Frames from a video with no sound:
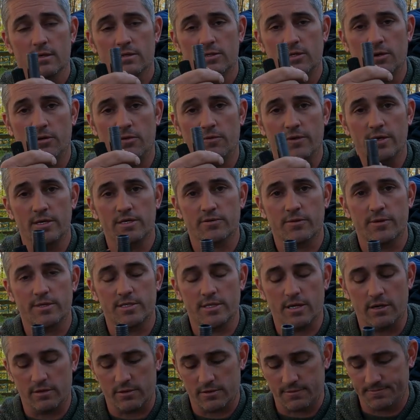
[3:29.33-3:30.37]
to these 3
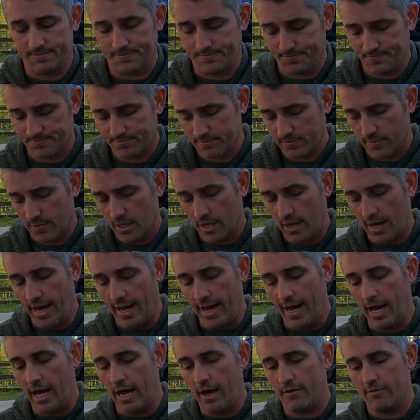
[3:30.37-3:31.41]
chokes. I
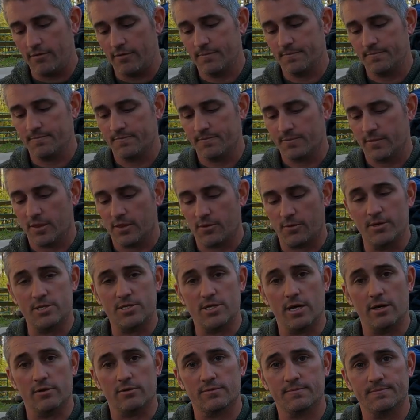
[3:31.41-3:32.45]
have 3
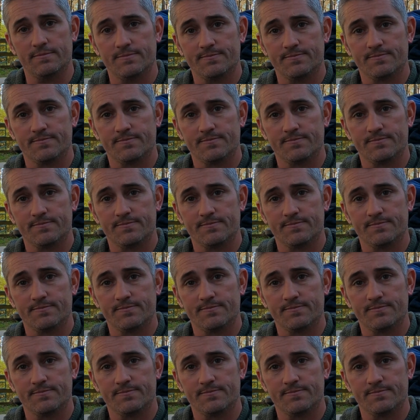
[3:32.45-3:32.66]
shells.